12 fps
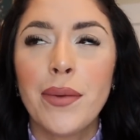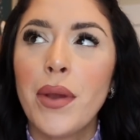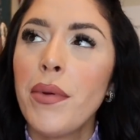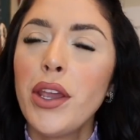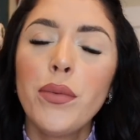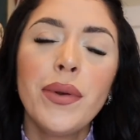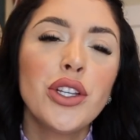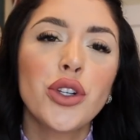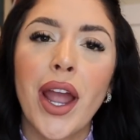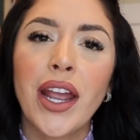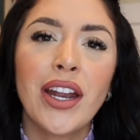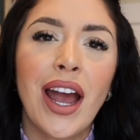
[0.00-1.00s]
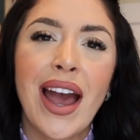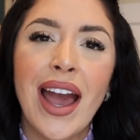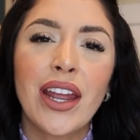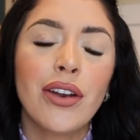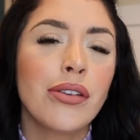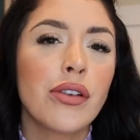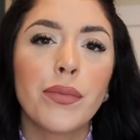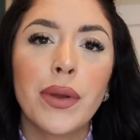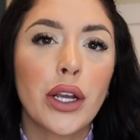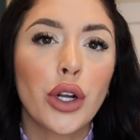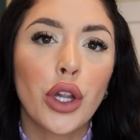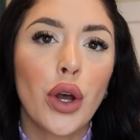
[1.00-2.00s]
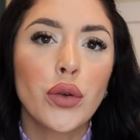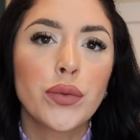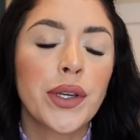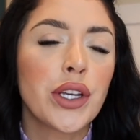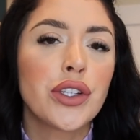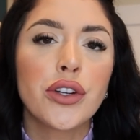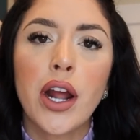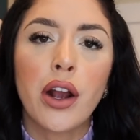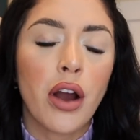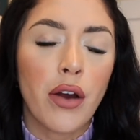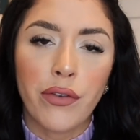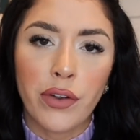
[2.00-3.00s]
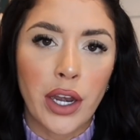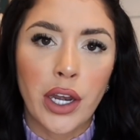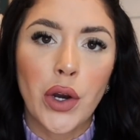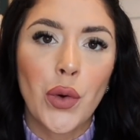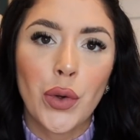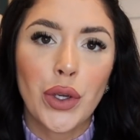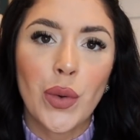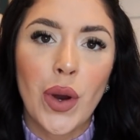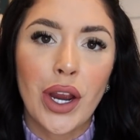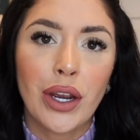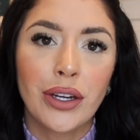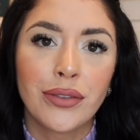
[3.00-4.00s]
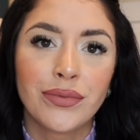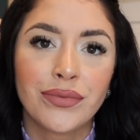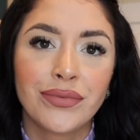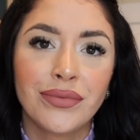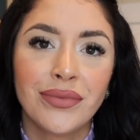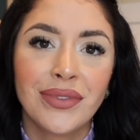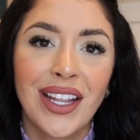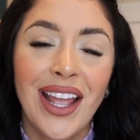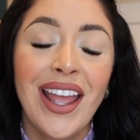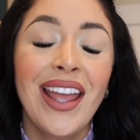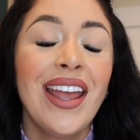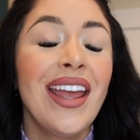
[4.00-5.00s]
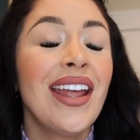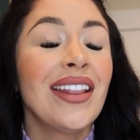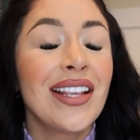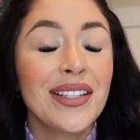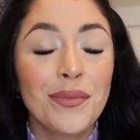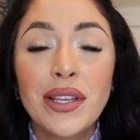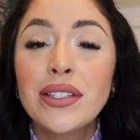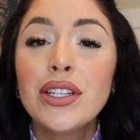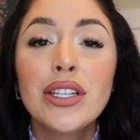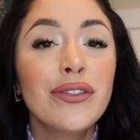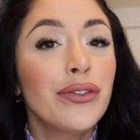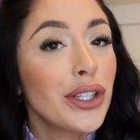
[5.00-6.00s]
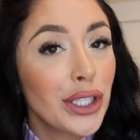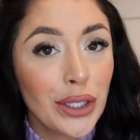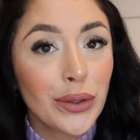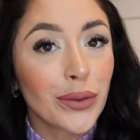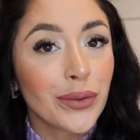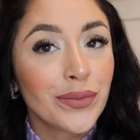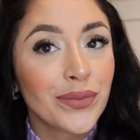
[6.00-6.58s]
and maybe you've been trying to hide under big clothes because you're not confident in who you are. This message is for you.